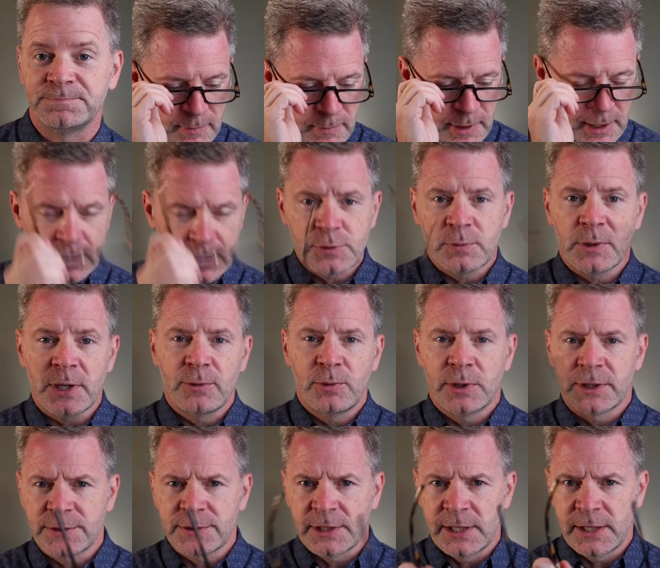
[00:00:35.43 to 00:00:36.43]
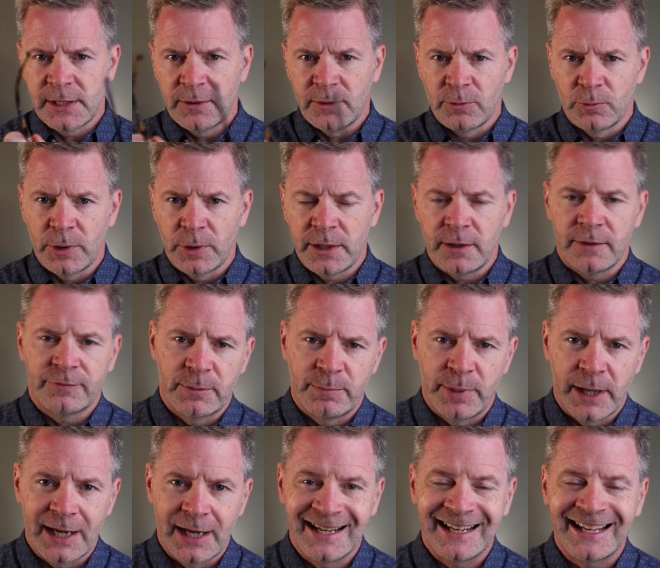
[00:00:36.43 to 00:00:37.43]
Here's what I want to say right off the
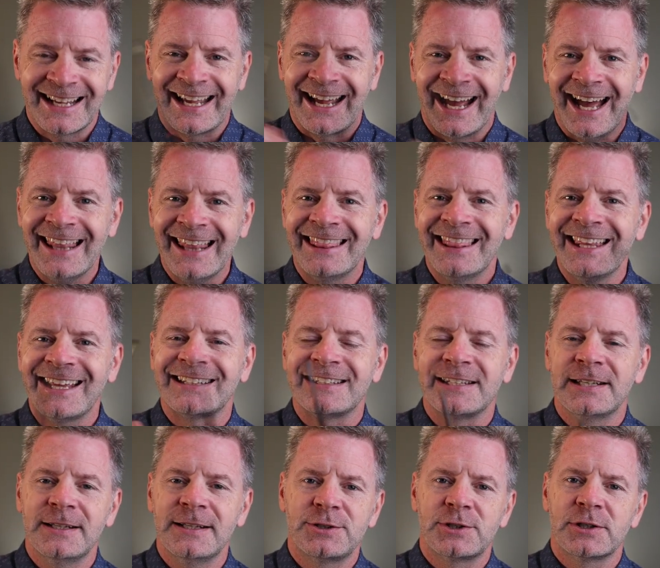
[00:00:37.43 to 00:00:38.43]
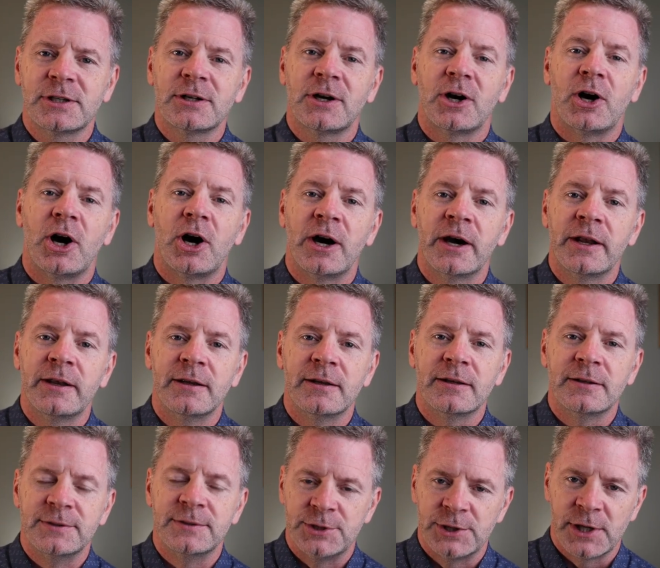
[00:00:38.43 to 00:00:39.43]
bat Catholic teaching on
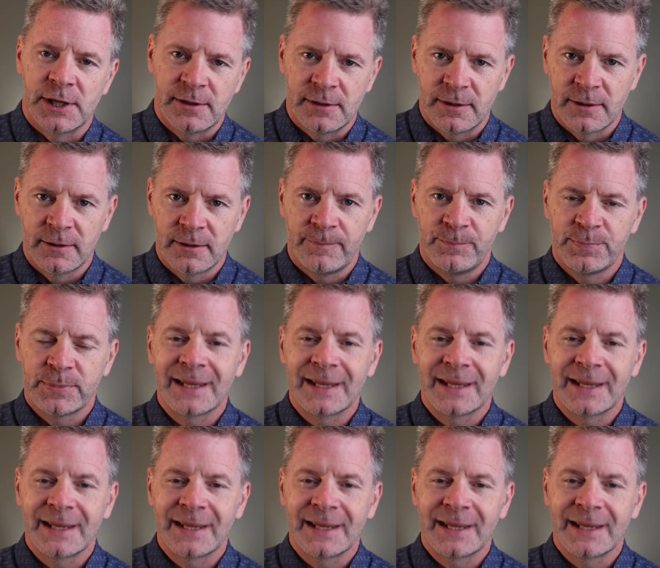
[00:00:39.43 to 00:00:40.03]
gender